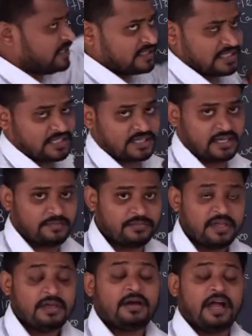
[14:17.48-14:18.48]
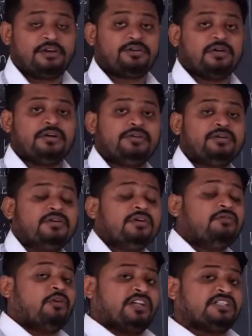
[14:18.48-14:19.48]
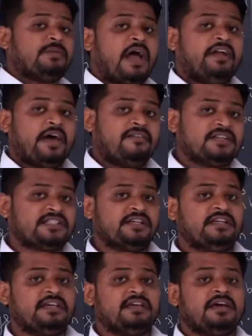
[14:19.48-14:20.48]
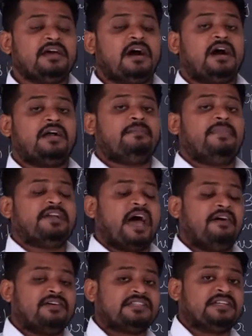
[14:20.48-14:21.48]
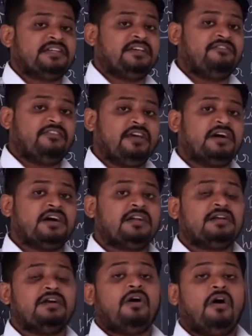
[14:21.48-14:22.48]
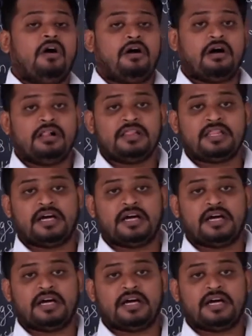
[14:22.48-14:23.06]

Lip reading: etc. I told you what is biodiversity, or diversity where all